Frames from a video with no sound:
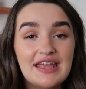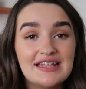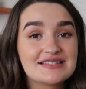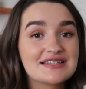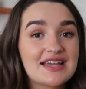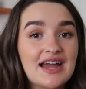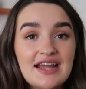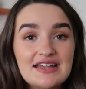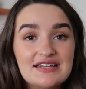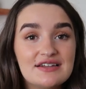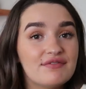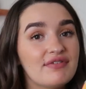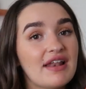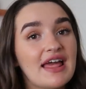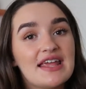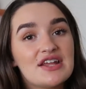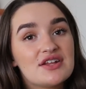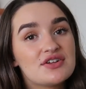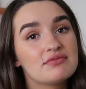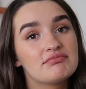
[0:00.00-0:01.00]
it's kind of
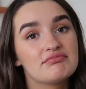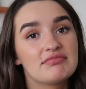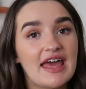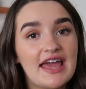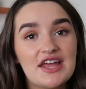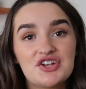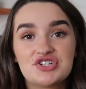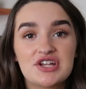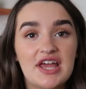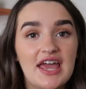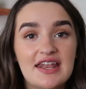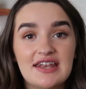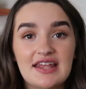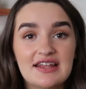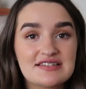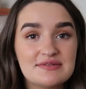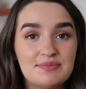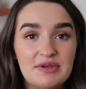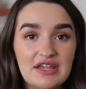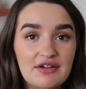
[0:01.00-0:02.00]
like their shared
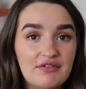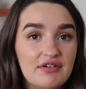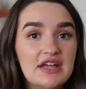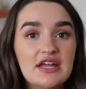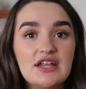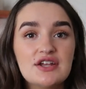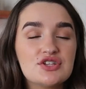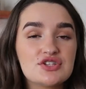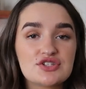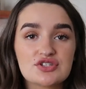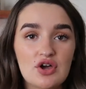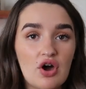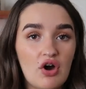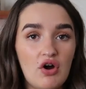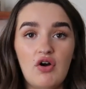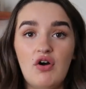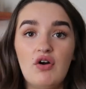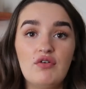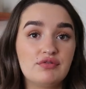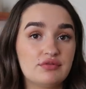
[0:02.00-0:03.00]
experience
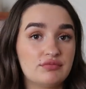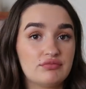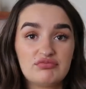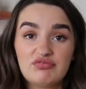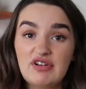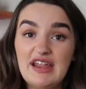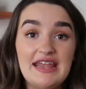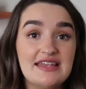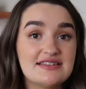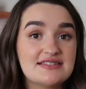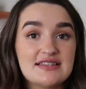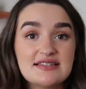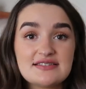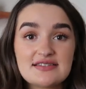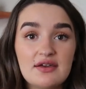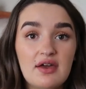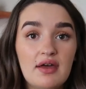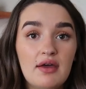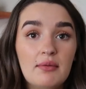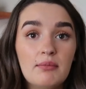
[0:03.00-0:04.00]
of
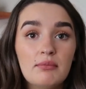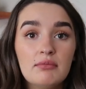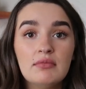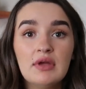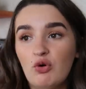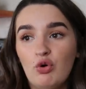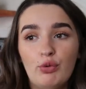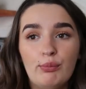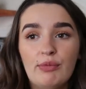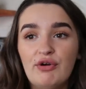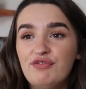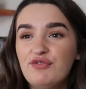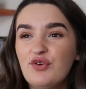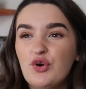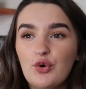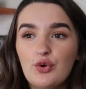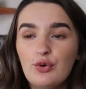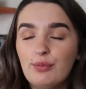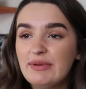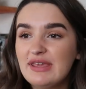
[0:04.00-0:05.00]
racism,
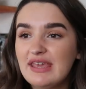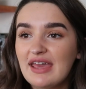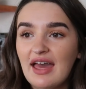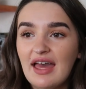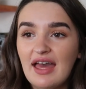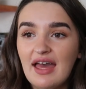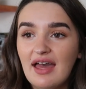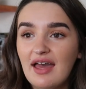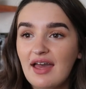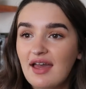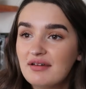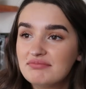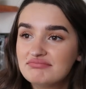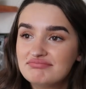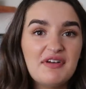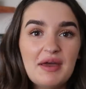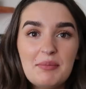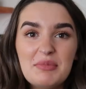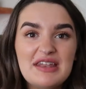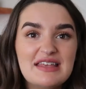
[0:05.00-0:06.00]
homophobia,
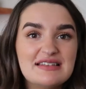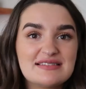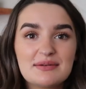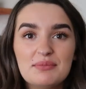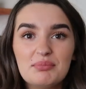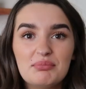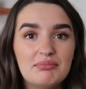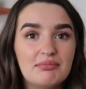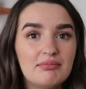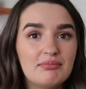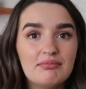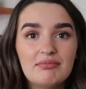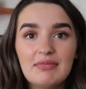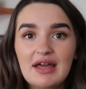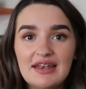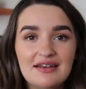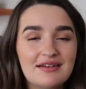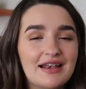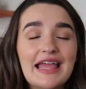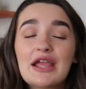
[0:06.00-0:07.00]
feminism,
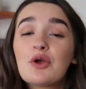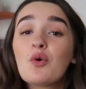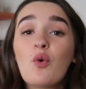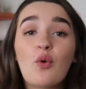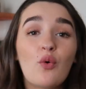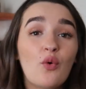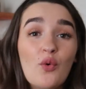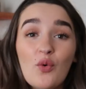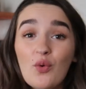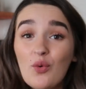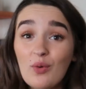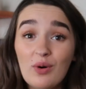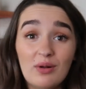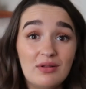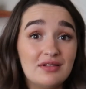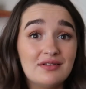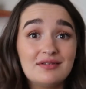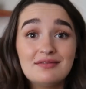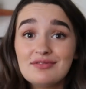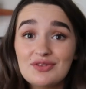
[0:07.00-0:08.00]
and like
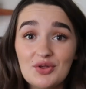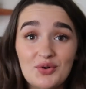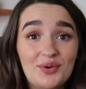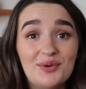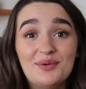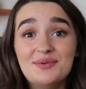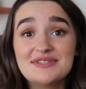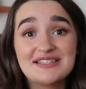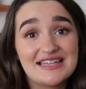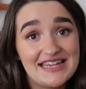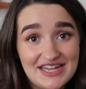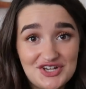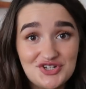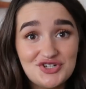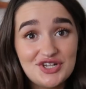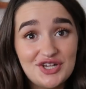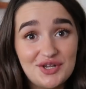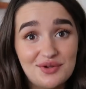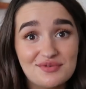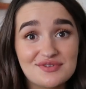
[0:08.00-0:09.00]
all those
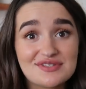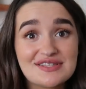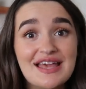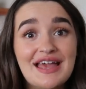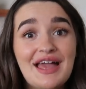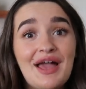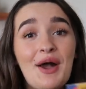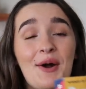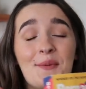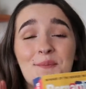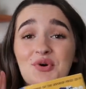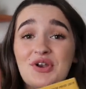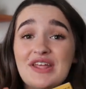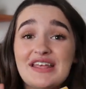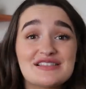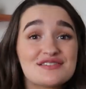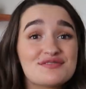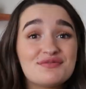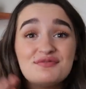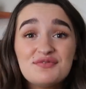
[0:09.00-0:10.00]
issues. But
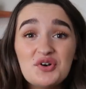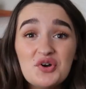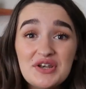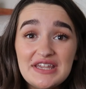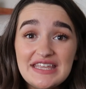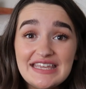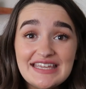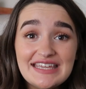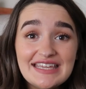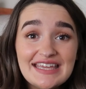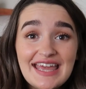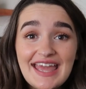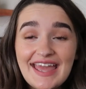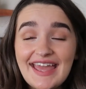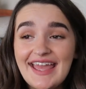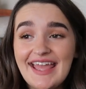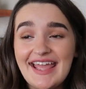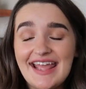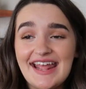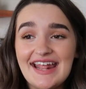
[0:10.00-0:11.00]
it's funny,
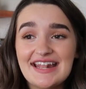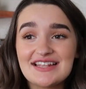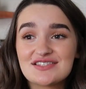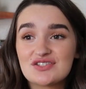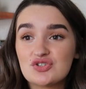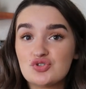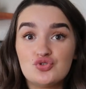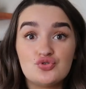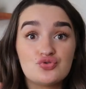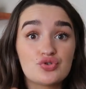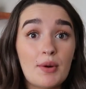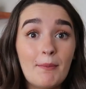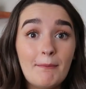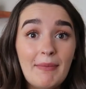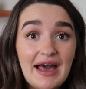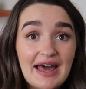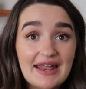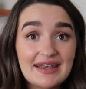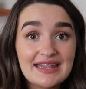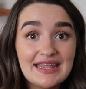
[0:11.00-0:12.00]
it's
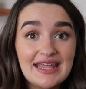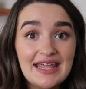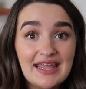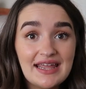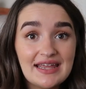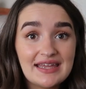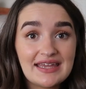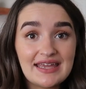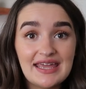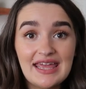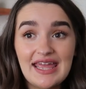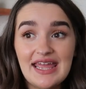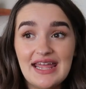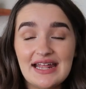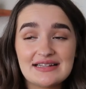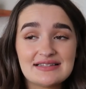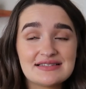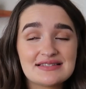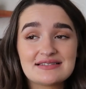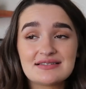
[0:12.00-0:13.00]
dramatic,
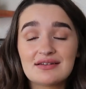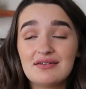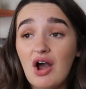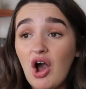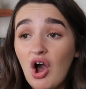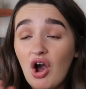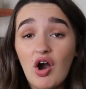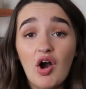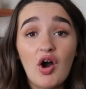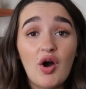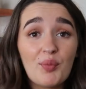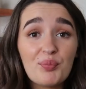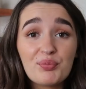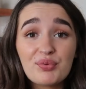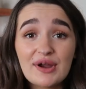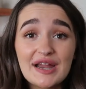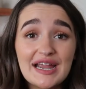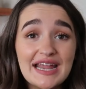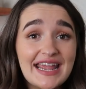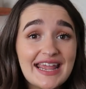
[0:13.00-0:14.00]
it's
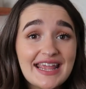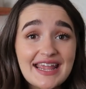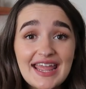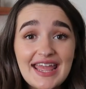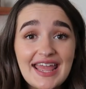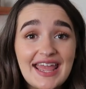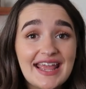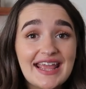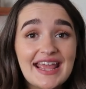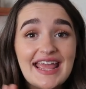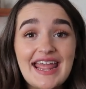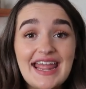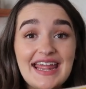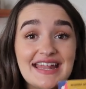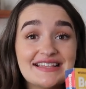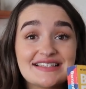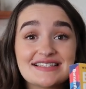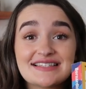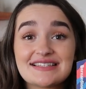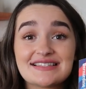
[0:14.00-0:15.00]
heartbreaking,
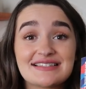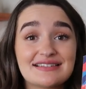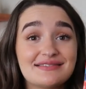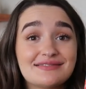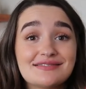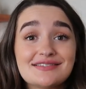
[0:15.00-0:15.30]
it's